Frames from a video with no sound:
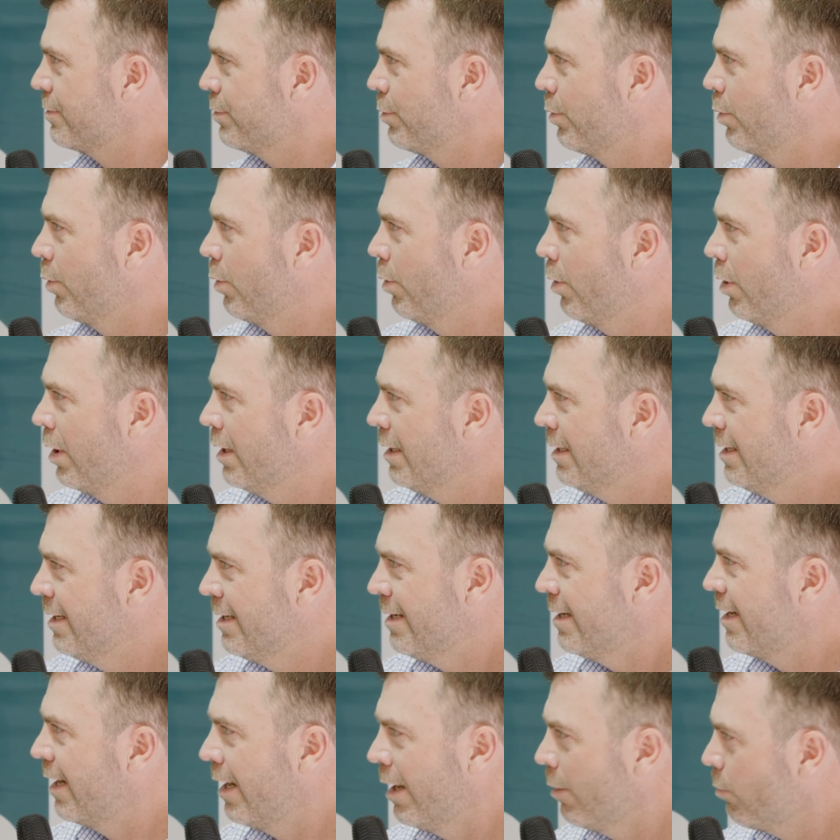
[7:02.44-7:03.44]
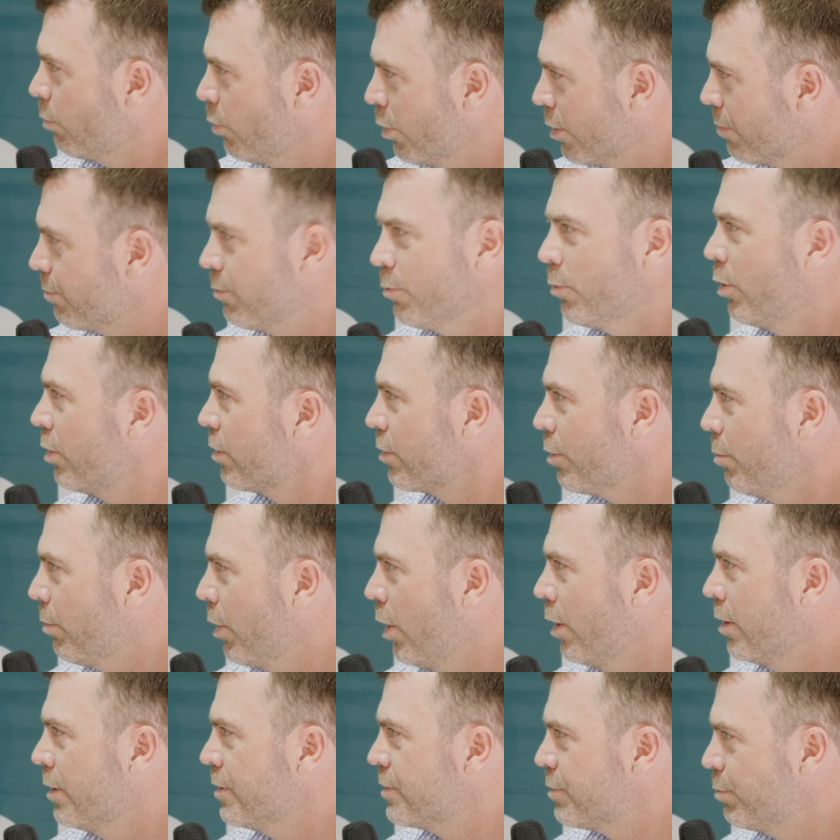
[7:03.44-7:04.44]
or what
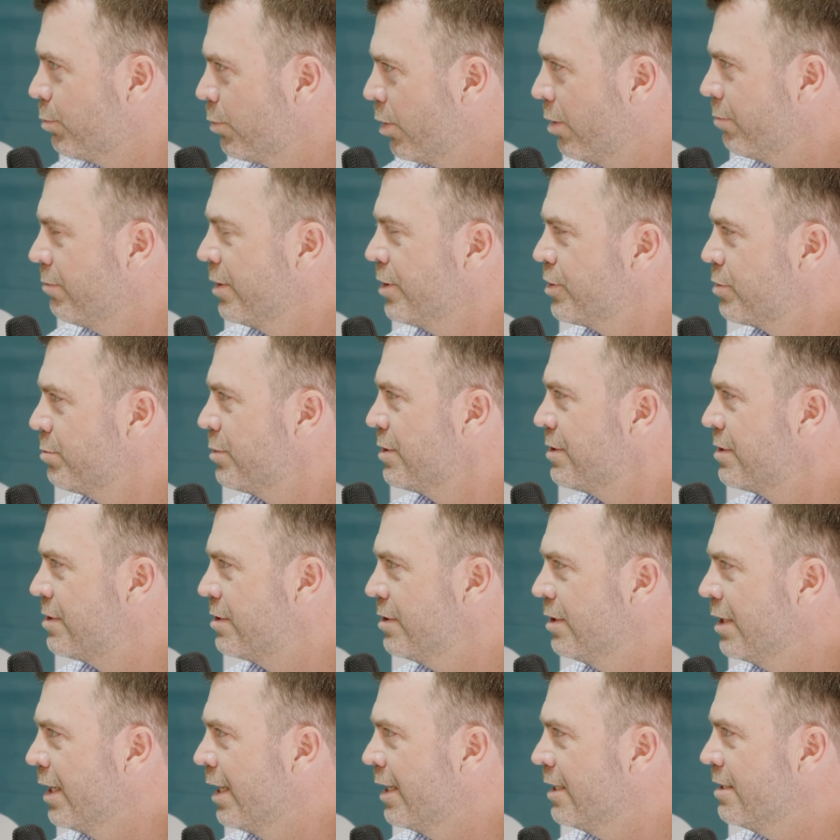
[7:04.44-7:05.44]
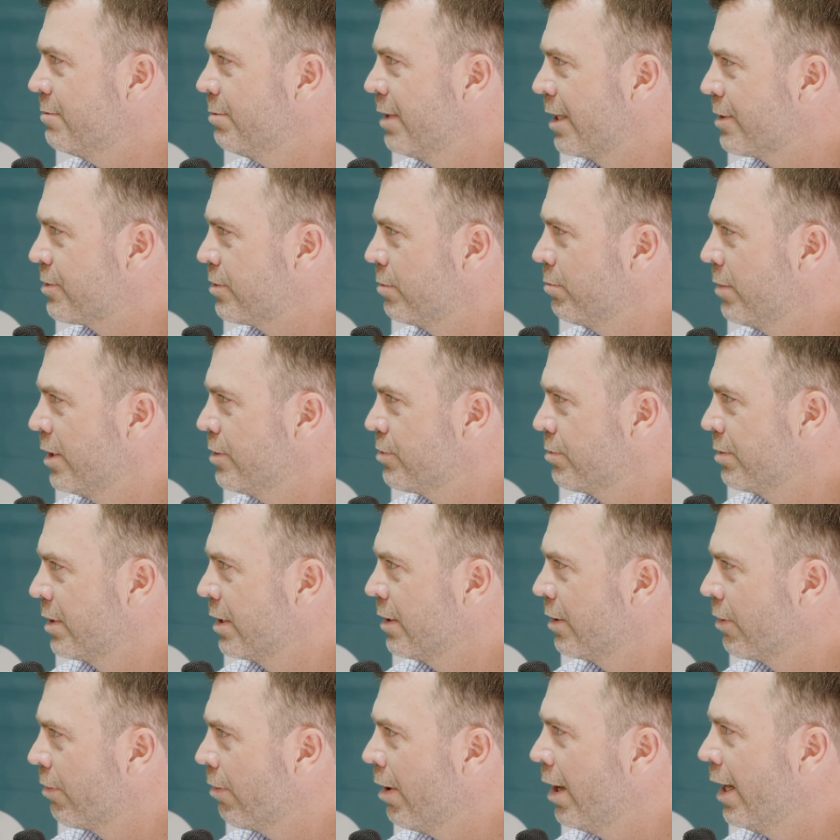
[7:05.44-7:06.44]
components and what measurements do you need to be actually measuring in
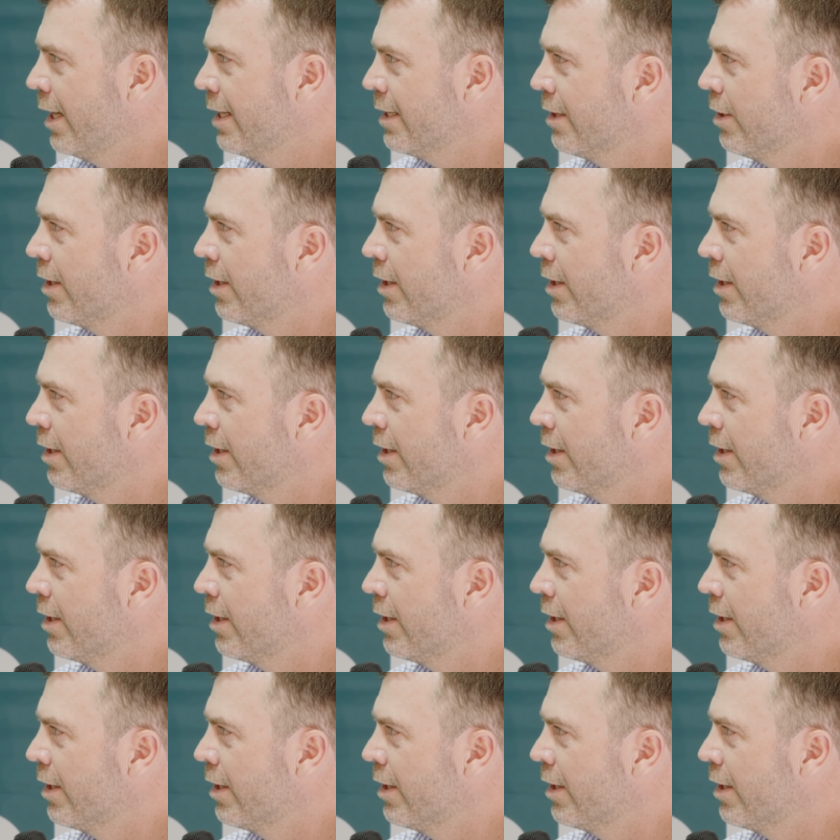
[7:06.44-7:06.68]
the grain?